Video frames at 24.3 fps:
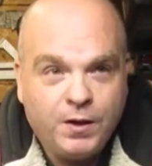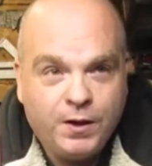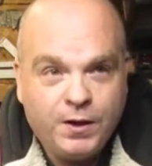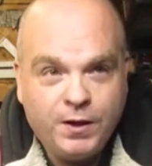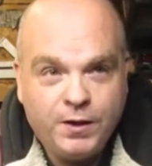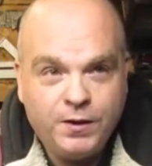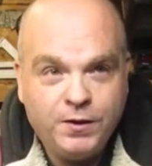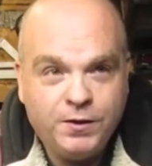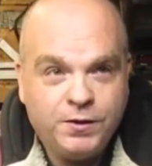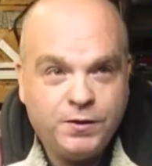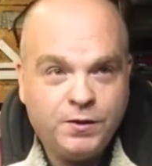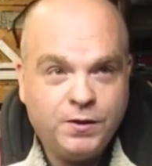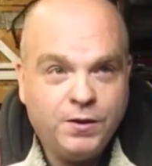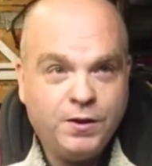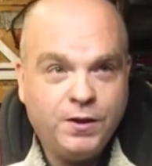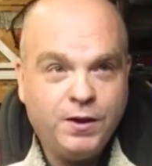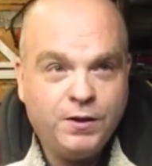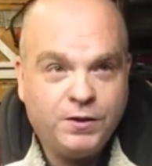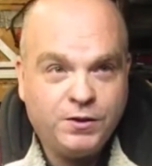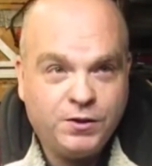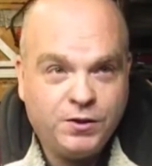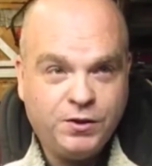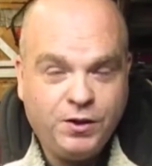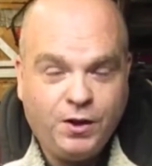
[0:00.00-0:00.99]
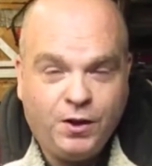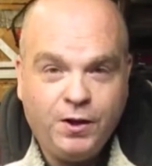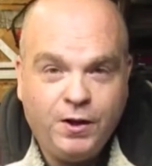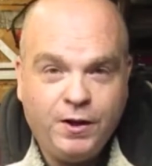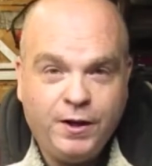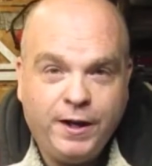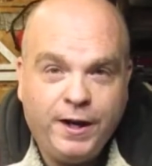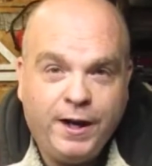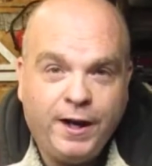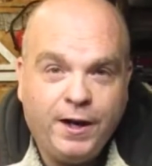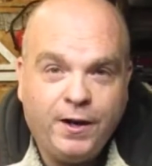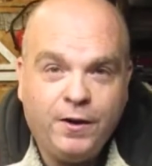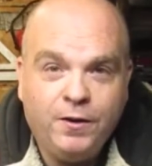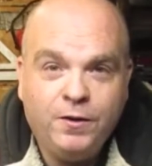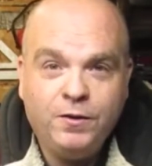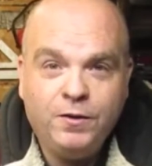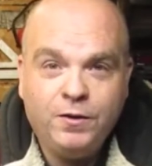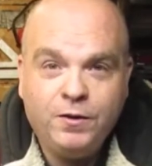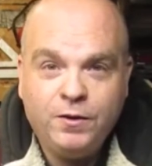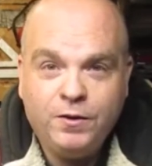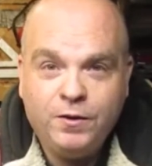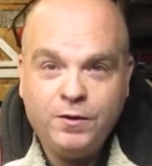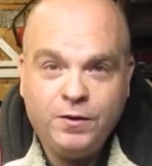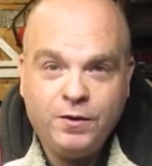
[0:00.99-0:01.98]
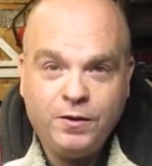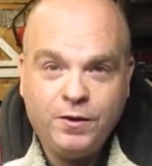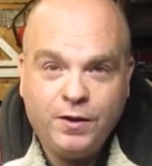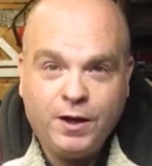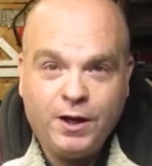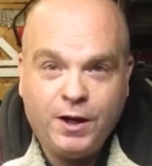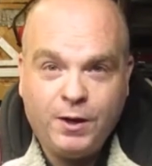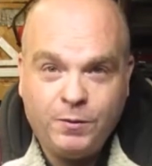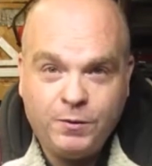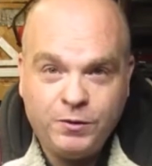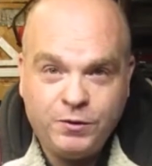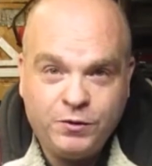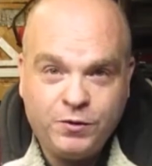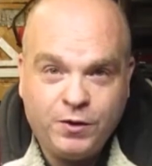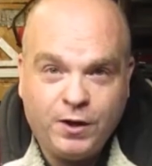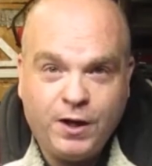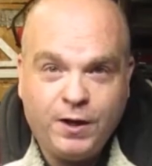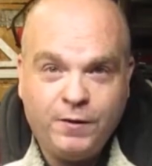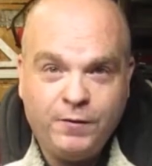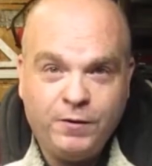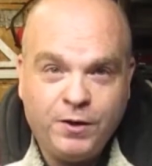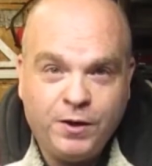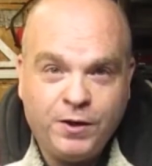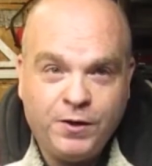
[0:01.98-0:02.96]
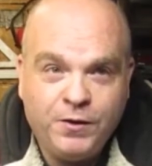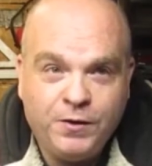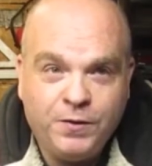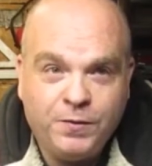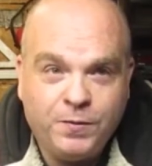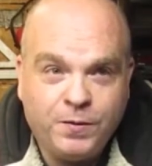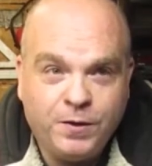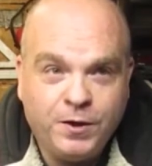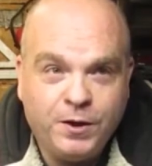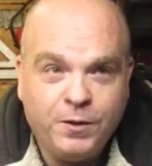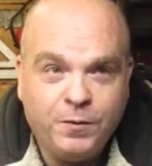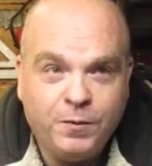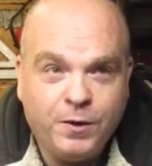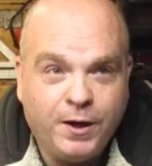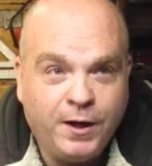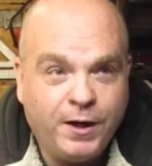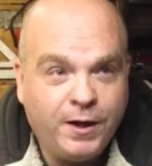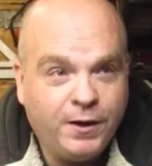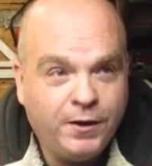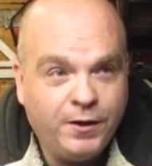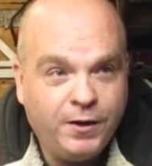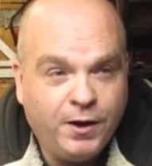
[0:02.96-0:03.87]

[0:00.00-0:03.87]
It started out, I was driving on the freeway